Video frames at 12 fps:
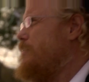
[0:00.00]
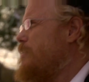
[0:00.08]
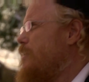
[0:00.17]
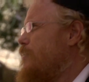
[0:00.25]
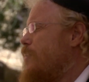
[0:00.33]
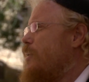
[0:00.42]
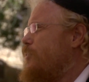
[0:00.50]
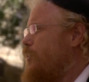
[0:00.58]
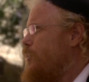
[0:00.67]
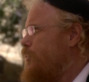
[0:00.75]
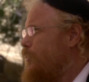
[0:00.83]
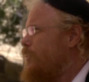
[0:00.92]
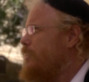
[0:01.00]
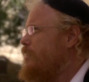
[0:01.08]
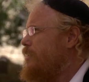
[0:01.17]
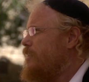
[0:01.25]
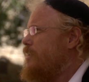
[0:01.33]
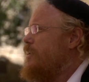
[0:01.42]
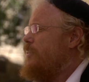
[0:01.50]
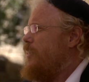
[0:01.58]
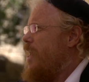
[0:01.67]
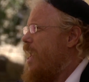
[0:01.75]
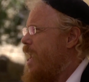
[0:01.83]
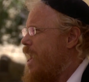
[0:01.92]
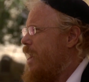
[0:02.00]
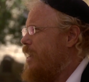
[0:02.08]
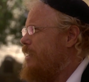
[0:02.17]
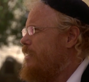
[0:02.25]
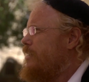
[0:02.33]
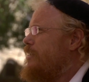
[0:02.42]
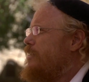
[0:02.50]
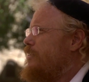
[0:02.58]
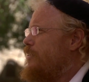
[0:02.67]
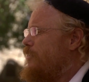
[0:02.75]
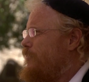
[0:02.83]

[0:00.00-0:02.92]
Yes. Right, the Yud, the Hey, the, the